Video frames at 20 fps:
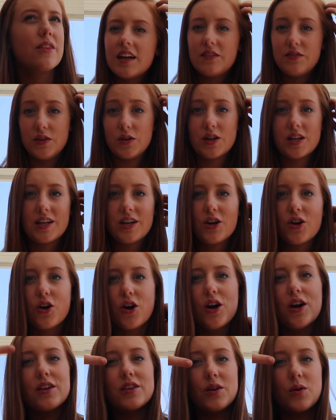If you can
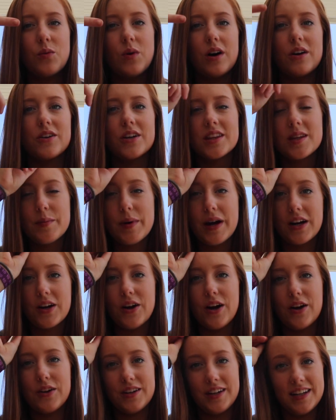hear the water in the
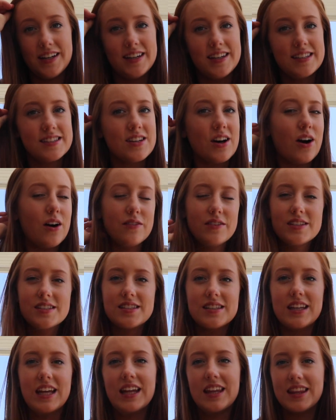background, it is
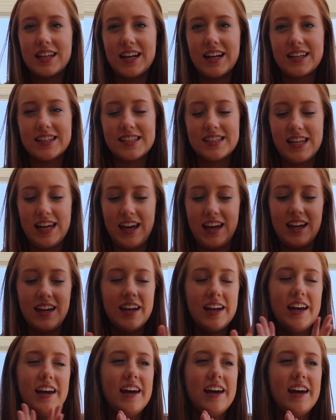obviously the next day